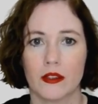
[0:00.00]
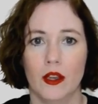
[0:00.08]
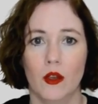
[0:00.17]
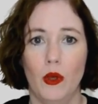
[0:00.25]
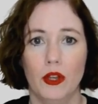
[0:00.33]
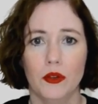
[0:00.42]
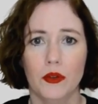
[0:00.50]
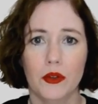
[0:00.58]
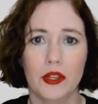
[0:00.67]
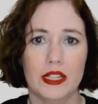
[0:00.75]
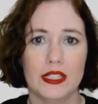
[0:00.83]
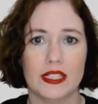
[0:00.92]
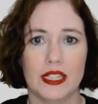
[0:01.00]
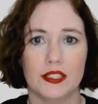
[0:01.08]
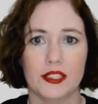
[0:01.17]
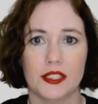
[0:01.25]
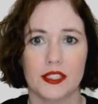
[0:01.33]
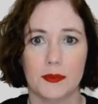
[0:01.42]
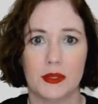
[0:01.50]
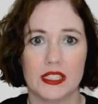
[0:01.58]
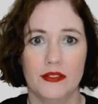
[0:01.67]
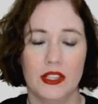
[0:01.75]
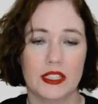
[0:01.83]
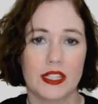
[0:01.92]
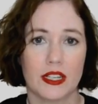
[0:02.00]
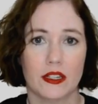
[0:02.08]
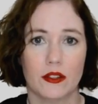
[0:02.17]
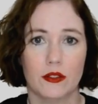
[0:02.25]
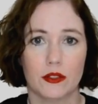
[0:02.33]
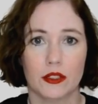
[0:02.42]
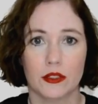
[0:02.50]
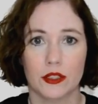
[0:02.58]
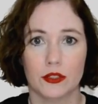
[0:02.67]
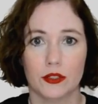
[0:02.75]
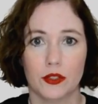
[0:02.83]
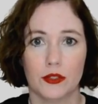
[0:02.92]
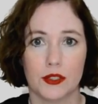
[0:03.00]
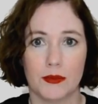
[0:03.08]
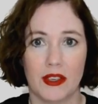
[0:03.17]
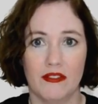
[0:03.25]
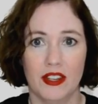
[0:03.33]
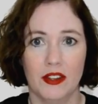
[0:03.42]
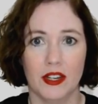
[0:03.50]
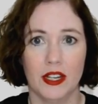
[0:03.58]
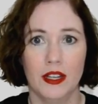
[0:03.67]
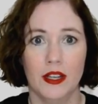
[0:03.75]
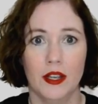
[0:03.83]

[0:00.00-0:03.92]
While your organization's specific technical controls may vary,